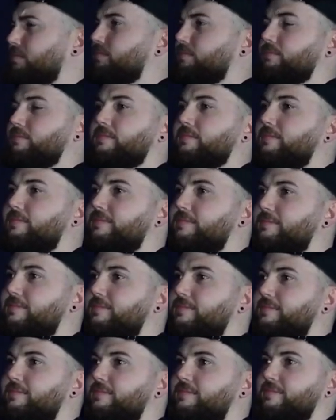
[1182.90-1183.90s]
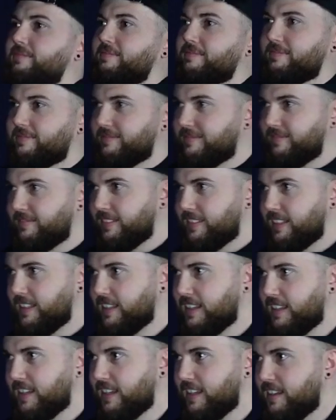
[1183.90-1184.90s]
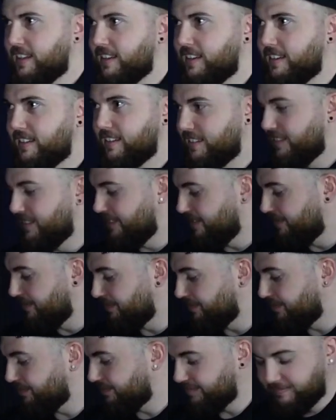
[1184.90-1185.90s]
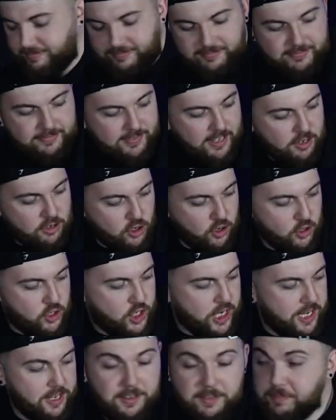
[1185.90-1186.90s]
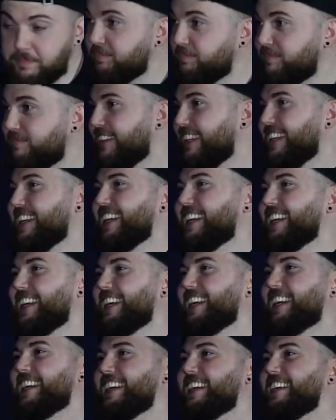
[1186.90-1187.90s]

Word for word: can literally pay to see, I don't even know, you can see probably more than that. Coochie. Aye,